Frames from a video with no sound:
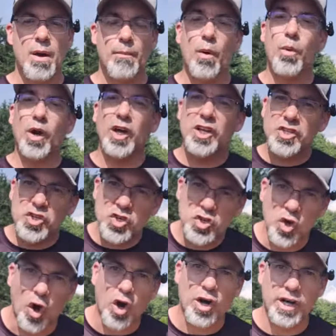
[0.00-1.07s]
But we're going to
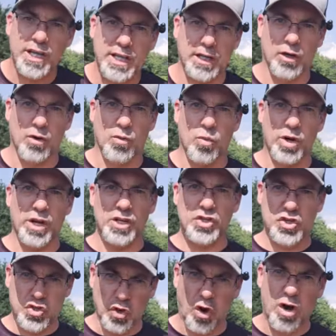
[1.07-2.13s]
start here. We're going to
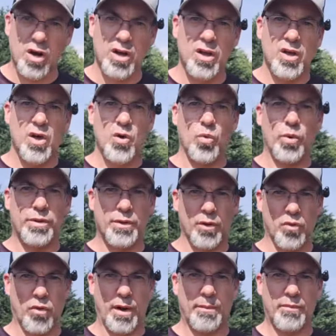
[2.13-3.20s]
start with the
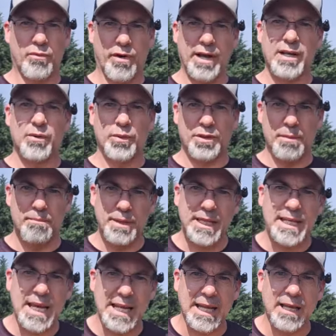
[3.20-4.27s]
grip, right? With the
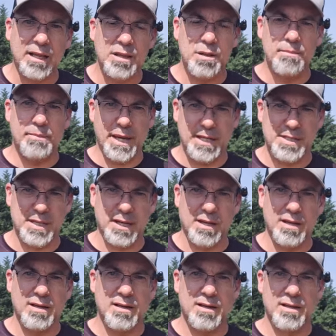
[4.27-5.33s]
beginning, the basic,
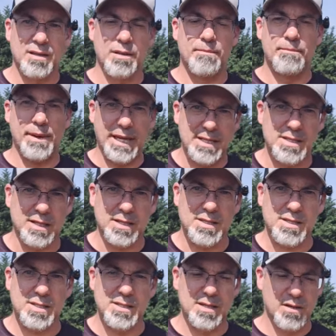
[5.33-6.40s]
the
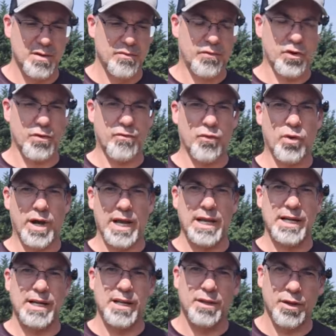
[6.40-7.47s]
basis for your
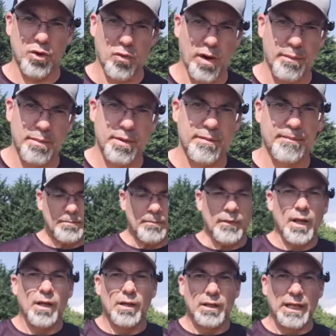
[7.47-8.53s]
forehand, the grip.
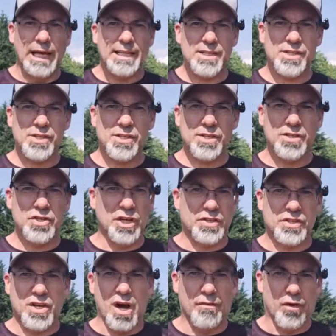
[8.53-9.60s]
Let's
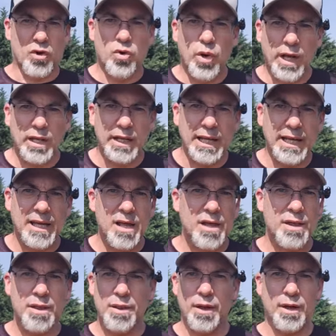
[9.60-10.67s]
just cover quickly
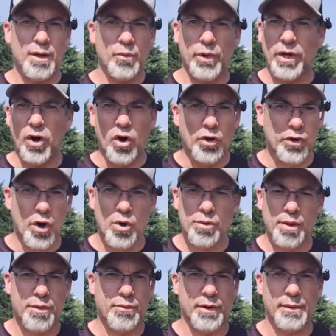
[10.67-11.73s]
we all know
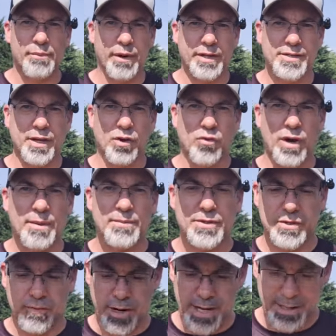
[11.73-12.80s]
the three basic
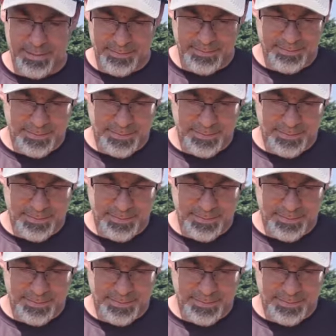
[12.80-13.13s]
grips, right?